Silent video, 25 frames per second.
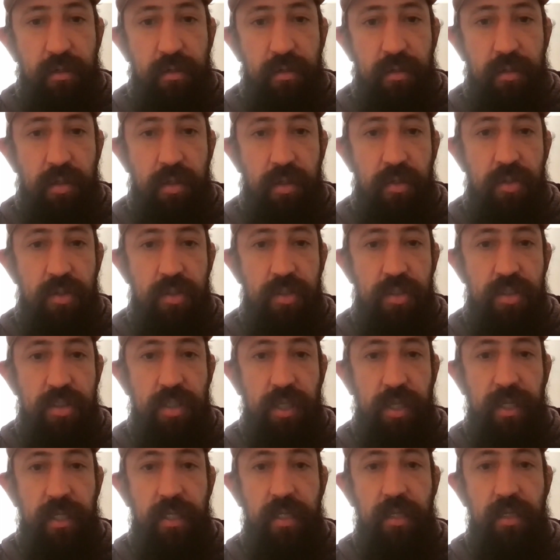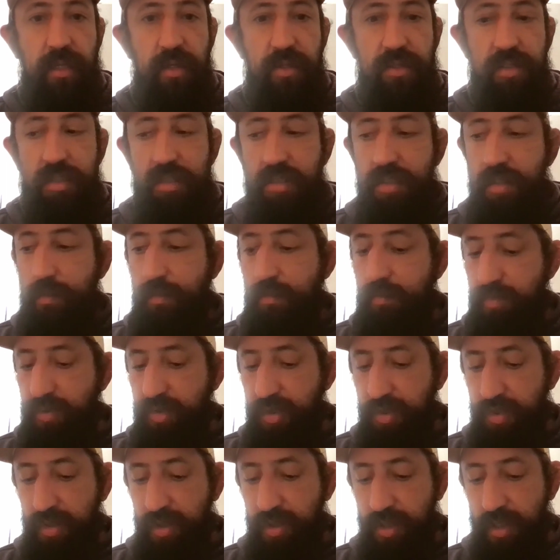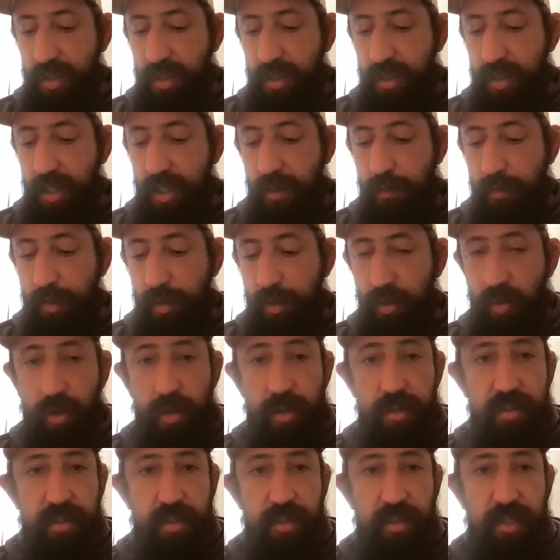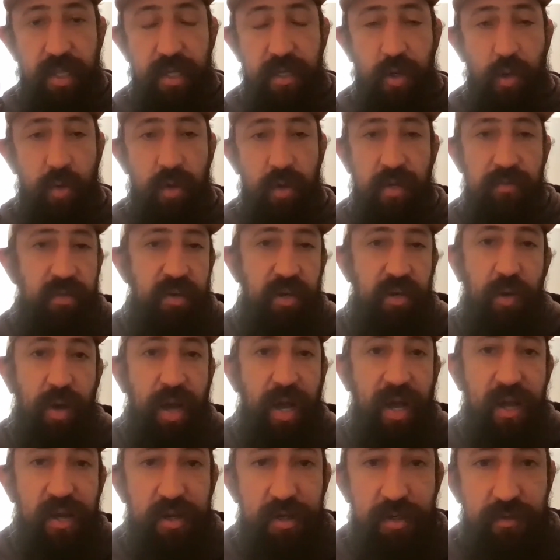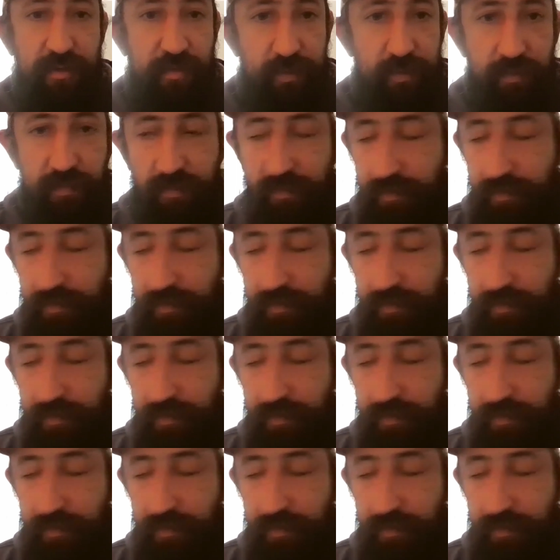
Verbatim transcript: You know, mm-hmm. it's just mm. like you know, it's just some scum lords that don't even know how to